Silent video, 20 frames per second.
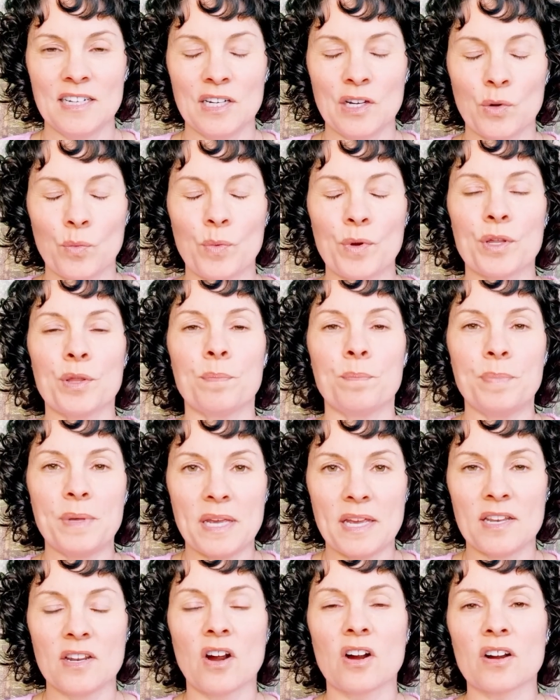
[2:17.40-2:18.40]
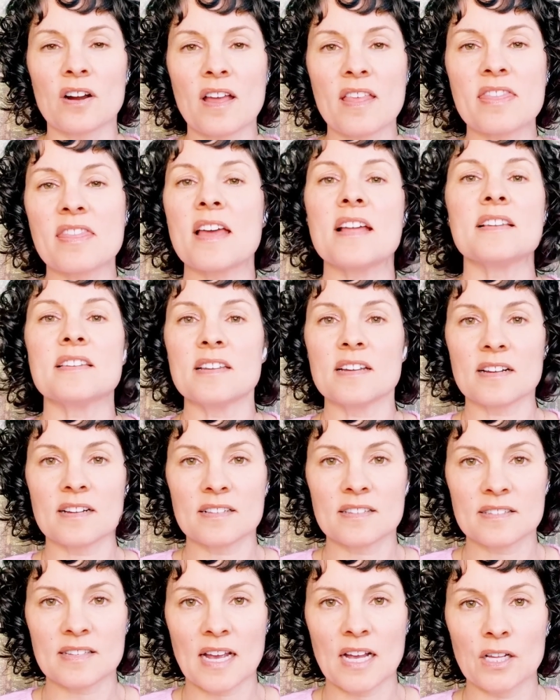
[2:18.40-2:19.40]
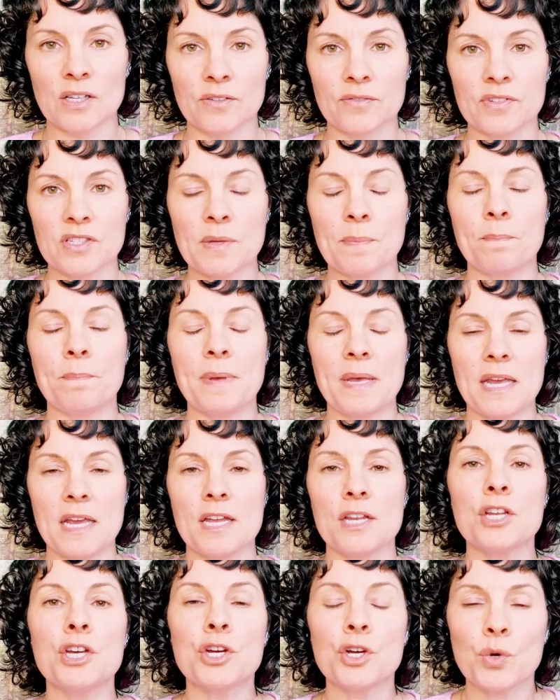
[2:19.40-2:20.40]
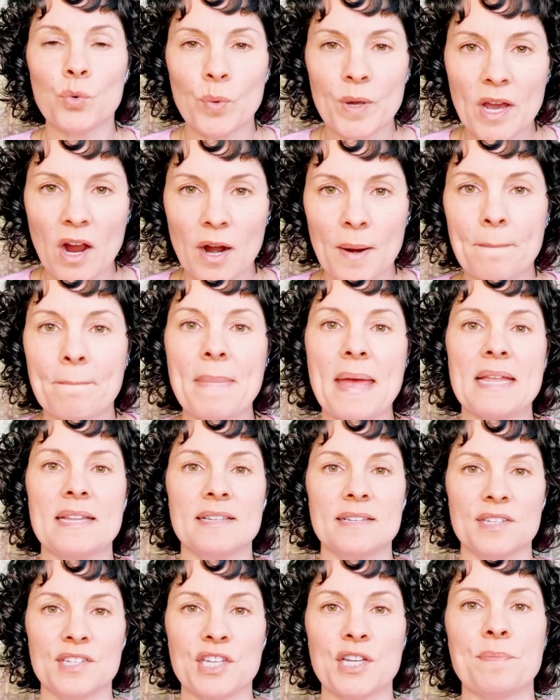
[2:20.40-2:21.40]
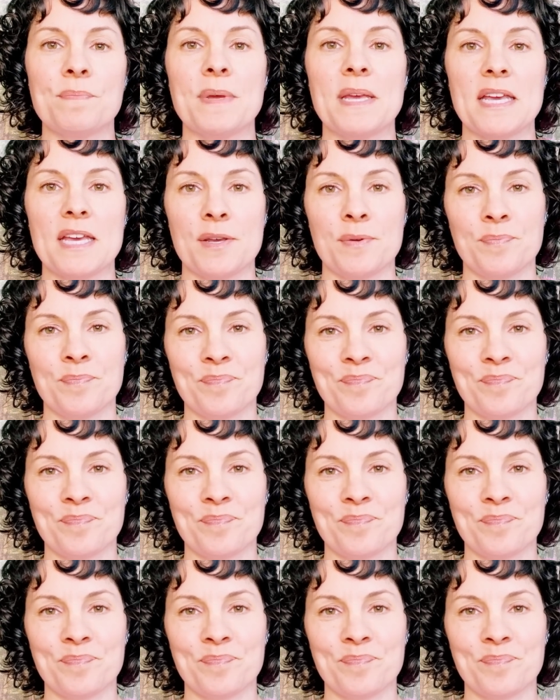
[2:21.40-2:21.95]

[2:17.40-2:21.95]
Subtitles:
with being our authentic selves, being who we are meant to be.